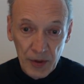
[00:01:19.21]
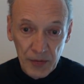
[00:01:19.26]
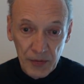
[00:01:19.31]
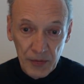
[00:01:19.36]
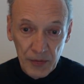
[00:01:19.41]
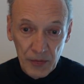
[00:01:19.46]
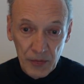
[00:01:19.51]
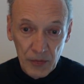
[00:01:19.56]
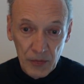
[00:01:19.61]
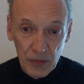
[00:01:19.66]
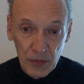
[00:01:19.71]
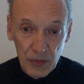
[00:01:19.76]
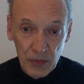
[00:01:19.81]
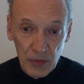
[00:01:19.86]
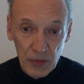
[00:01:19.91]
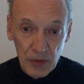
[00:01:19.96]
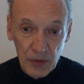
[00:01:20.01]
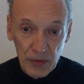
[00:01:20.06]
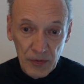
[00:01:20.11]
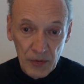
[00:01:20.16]
So the
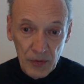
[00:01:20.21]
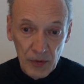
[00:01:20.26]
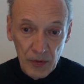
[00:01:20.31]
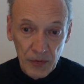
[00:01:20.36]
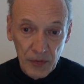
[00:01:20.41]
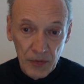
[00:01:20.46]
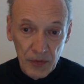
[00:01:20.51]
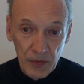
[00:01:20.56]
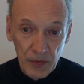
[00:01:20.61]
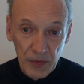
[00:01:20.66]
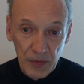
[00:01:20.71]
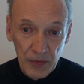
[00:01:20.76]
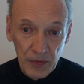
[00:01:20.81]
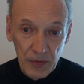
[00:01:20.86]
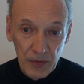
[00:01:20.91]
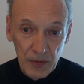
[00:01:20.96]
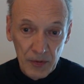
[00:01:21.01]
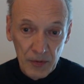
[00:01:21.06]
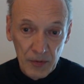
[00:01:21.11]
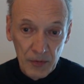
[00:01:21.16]
US also is
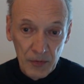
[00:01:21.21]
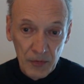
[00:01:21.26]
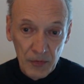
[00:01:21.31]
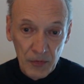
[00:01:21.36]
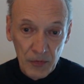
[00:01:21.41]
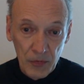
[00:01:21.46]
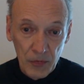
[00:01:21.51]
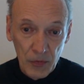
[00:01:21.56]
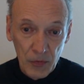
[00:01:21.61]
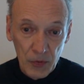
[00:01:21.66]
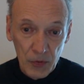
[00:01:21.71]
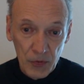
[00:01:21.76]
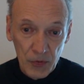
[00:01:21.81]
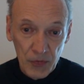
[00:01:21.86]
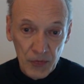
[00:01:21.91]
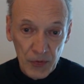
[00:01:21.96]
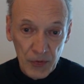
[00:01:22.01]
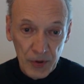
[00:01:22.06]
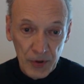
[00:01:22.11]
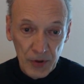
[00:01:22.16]
4 to
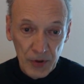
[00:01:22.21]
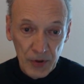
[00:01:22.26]
5.